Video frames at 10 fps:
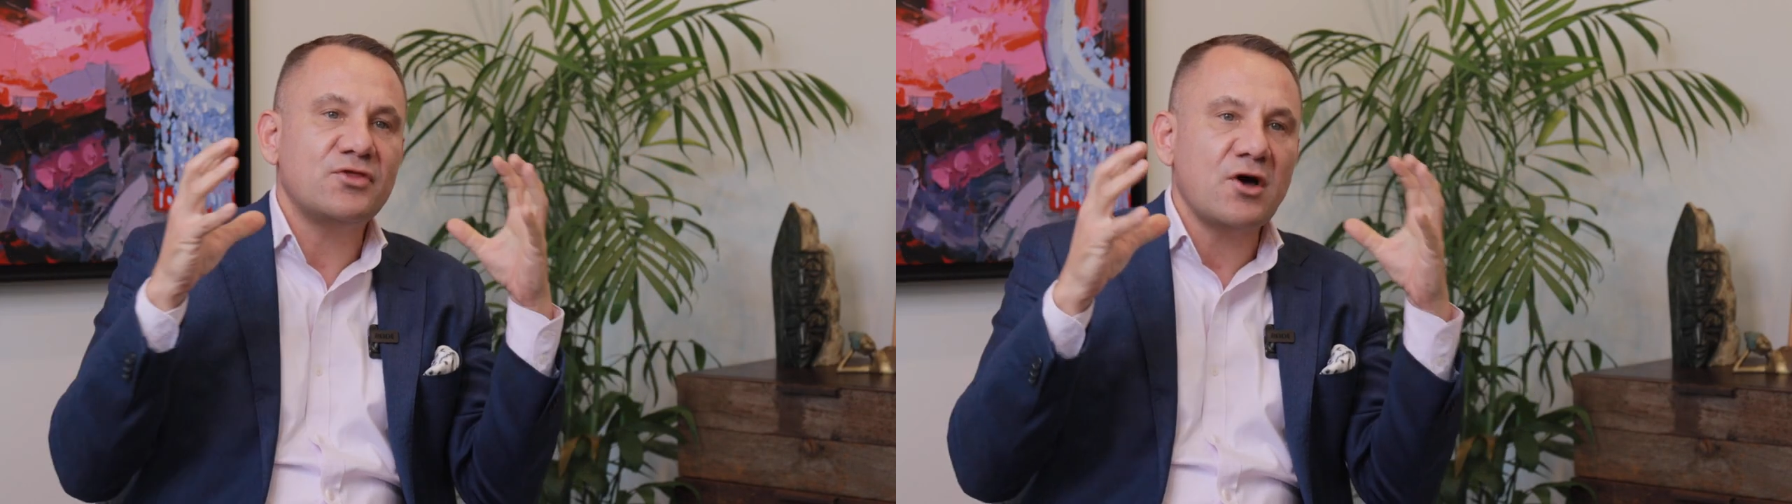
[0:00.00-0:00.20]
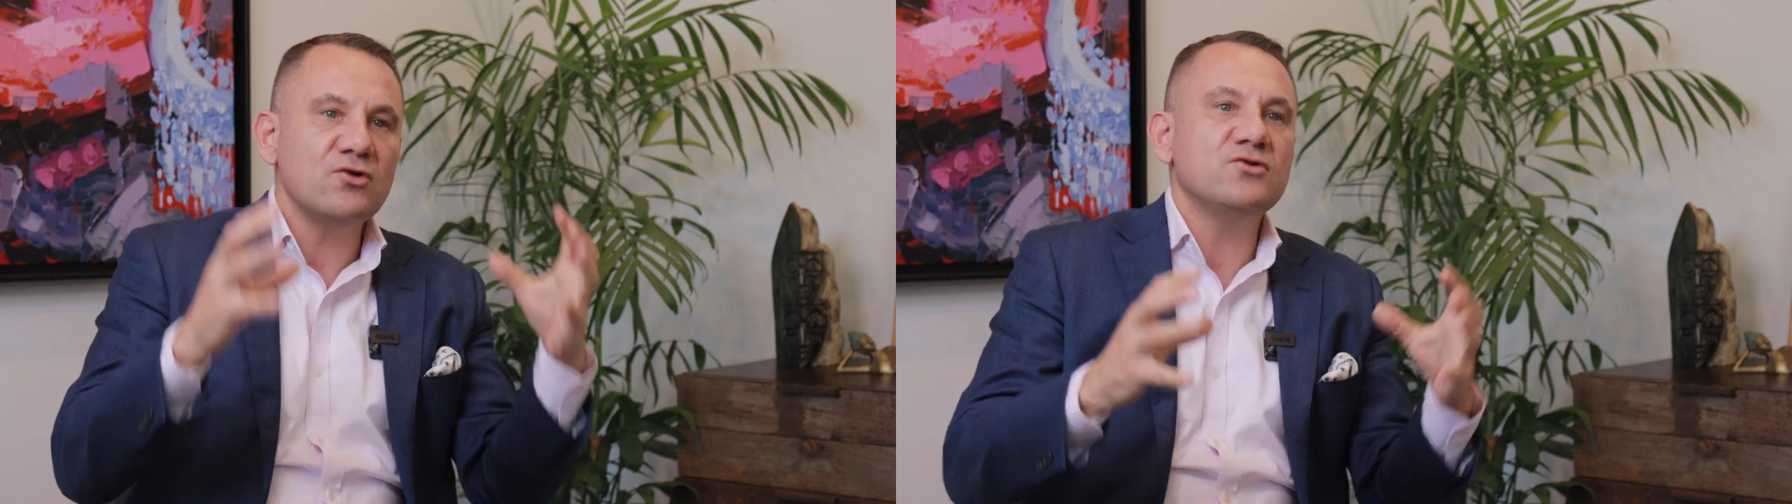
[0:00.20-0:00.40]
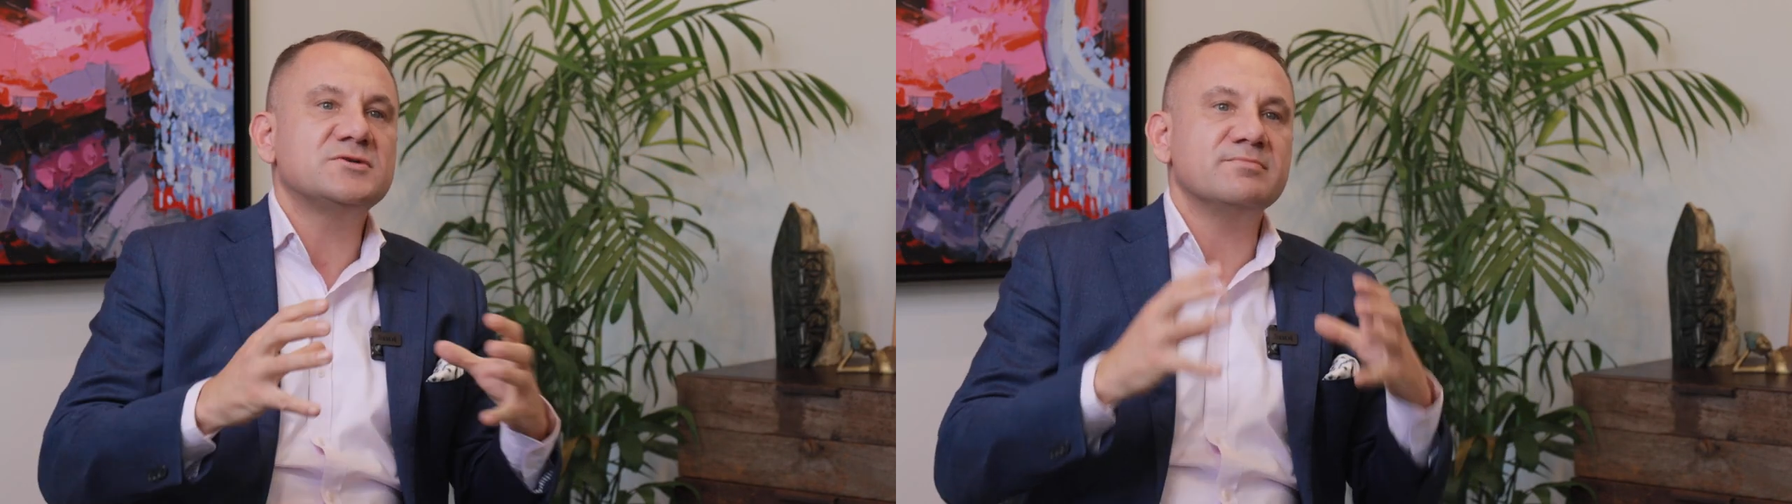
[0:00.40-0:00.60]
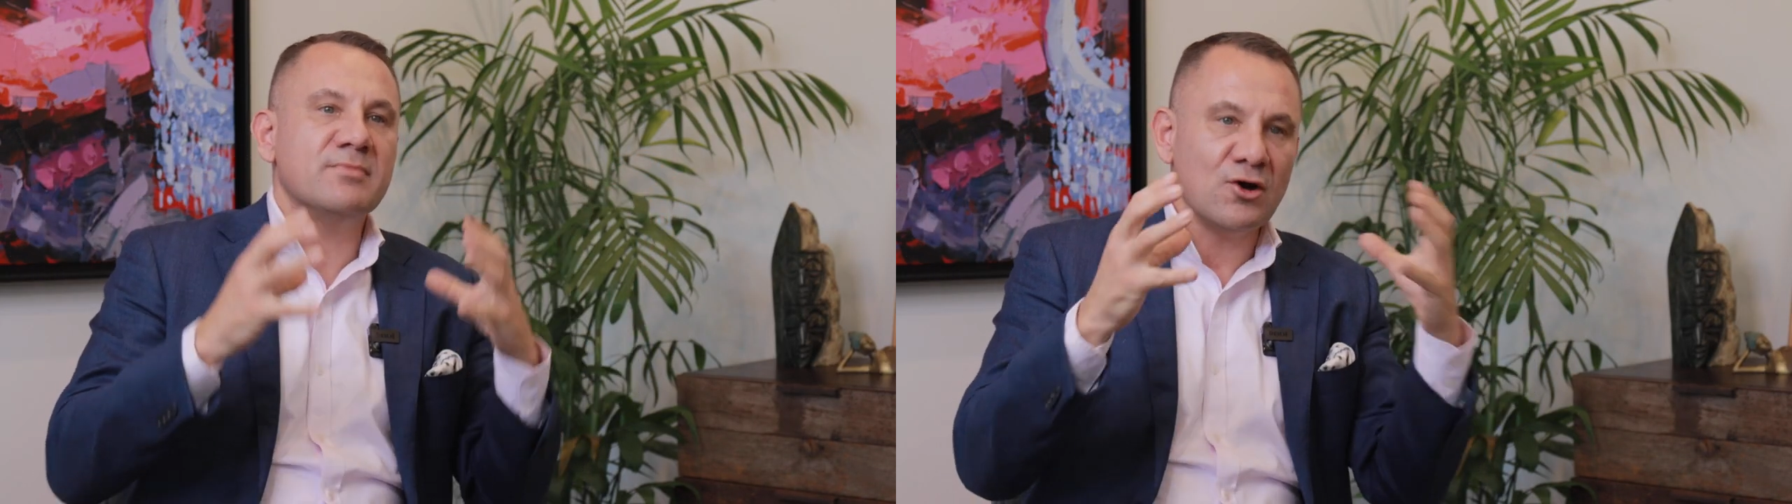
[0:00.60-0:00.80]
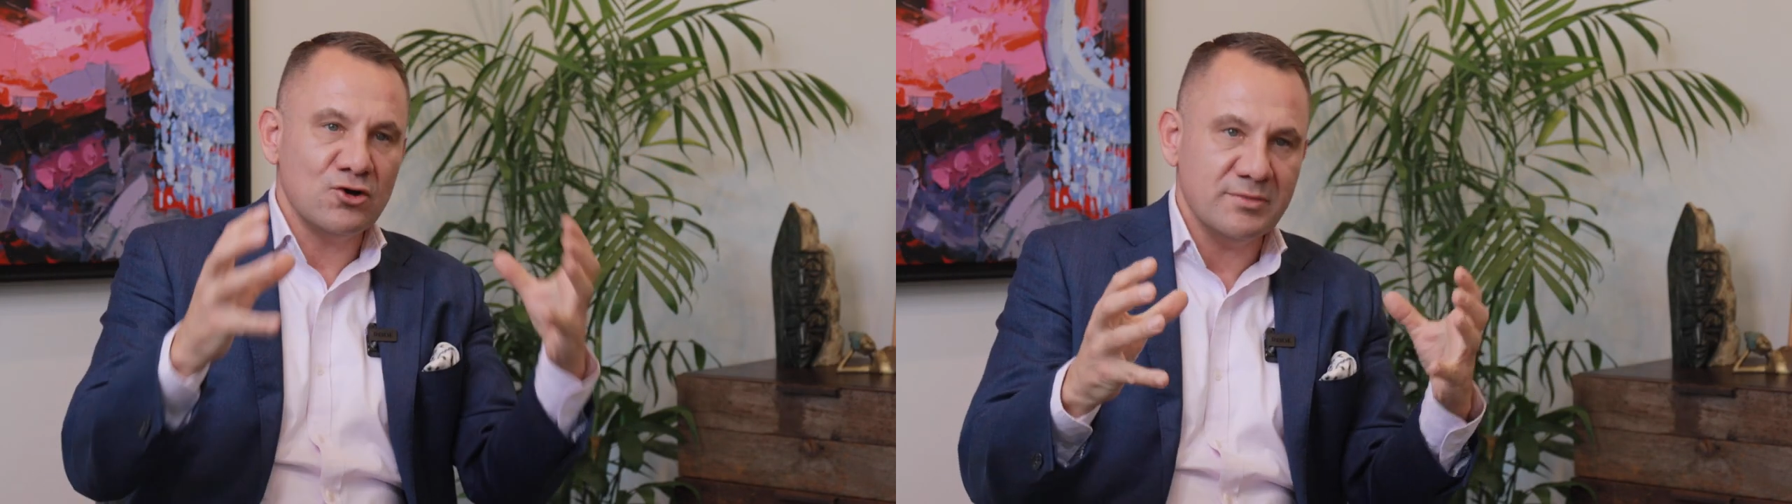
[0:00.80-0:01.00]
Those
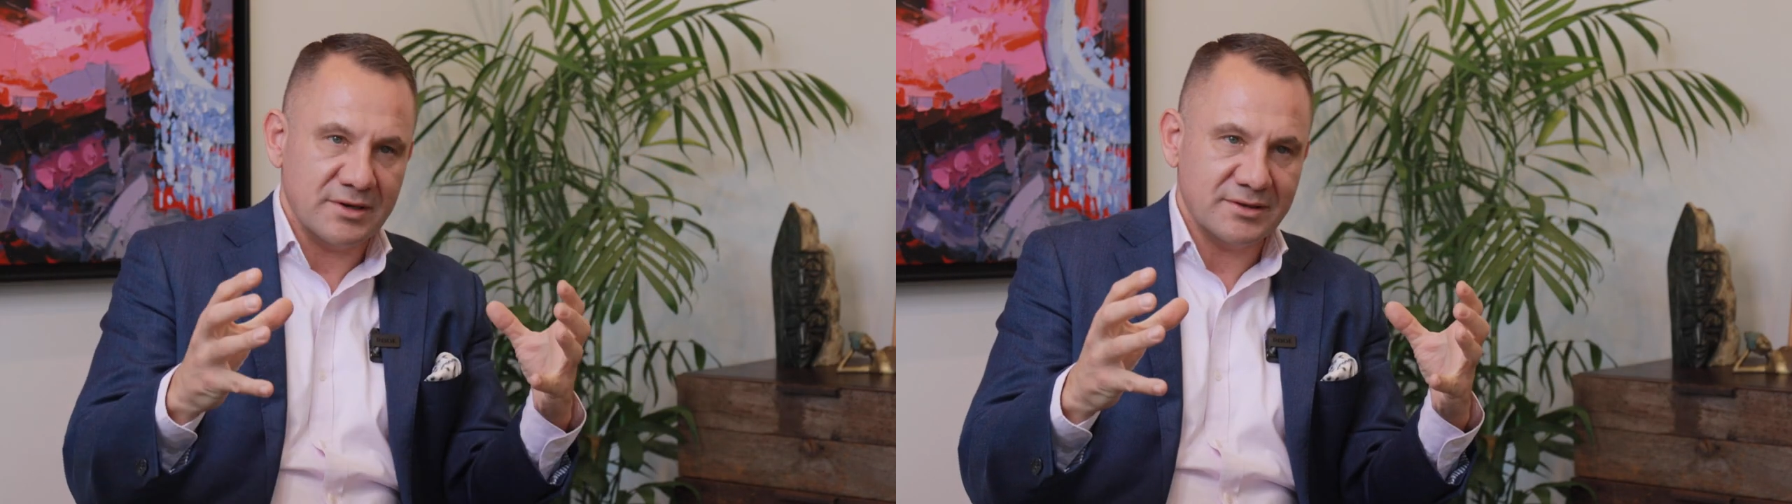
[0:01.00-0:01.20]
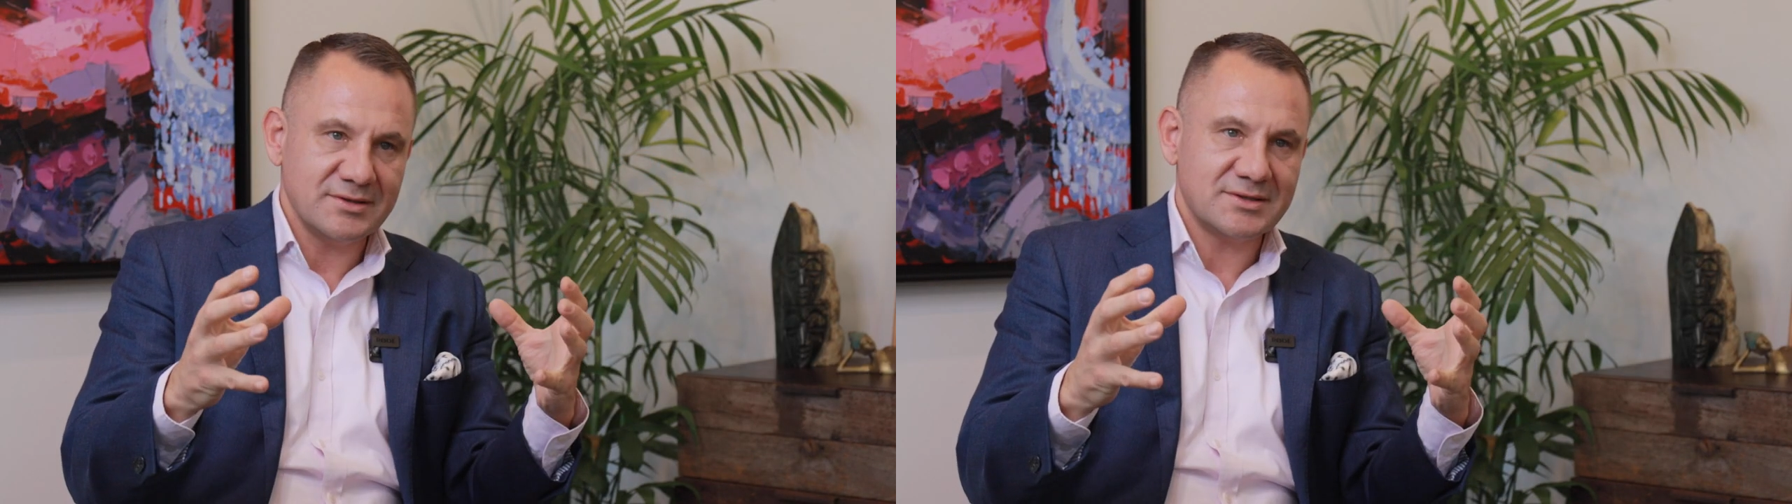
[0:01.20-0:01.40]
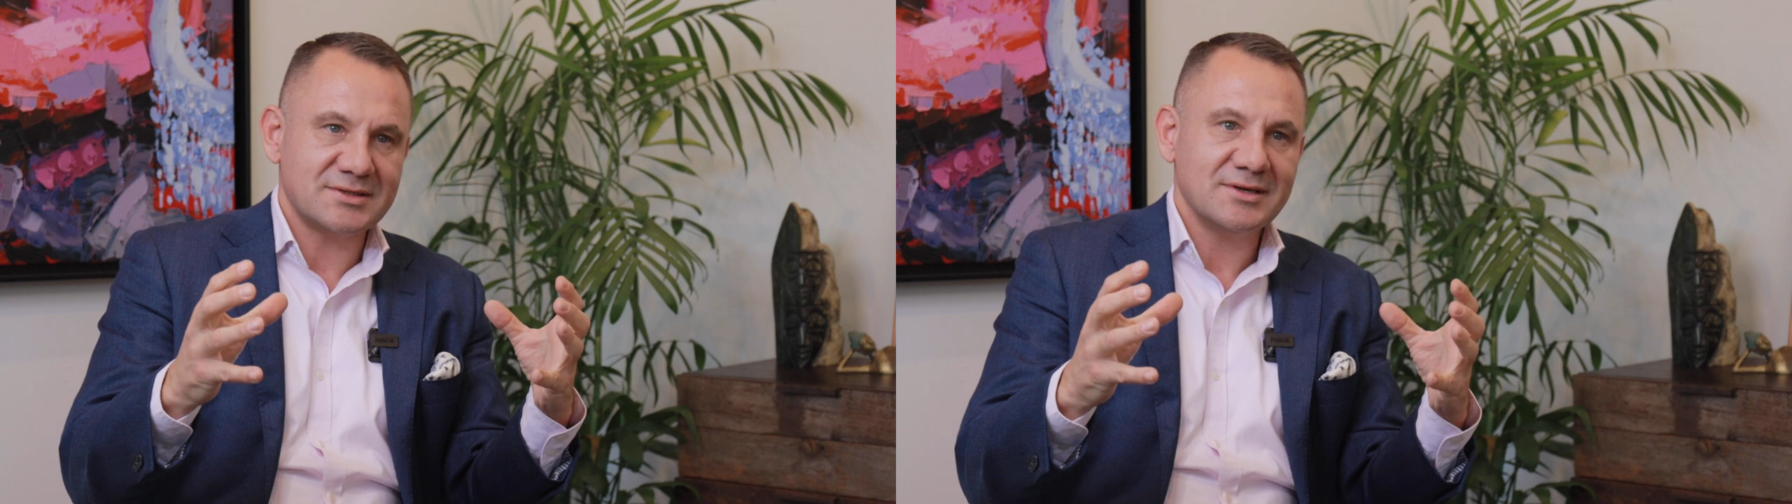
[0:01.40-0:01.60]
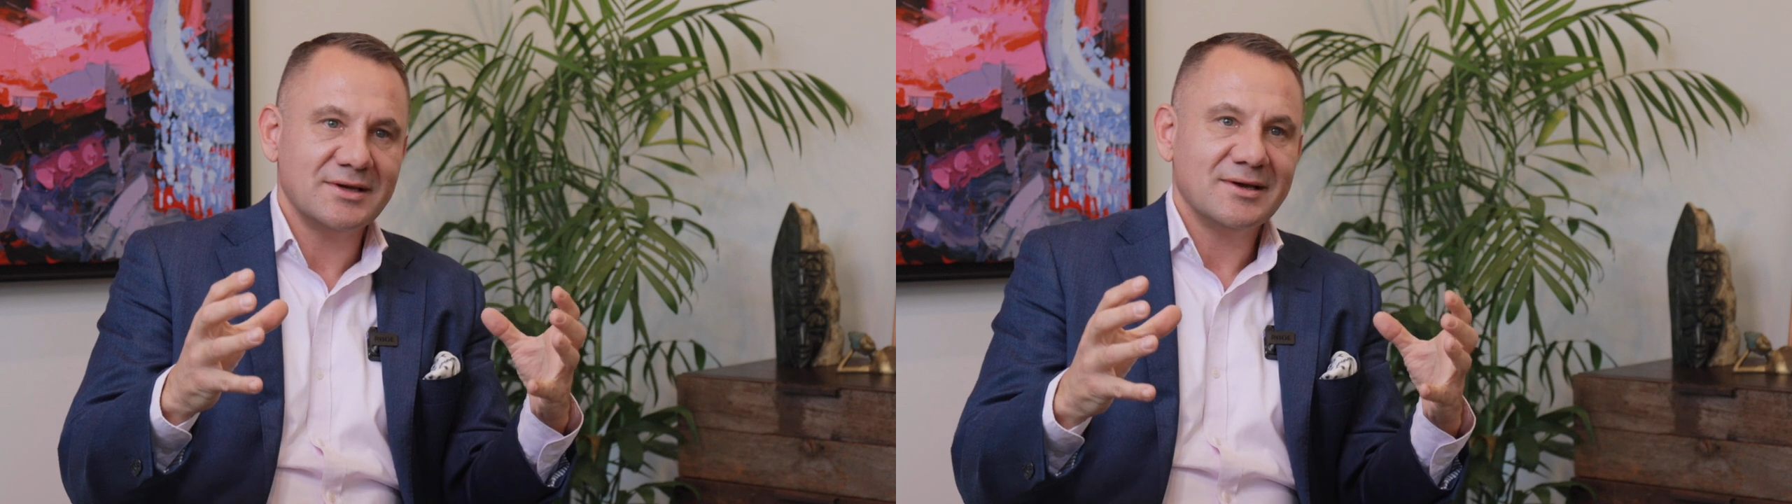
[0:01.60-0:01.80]
moments,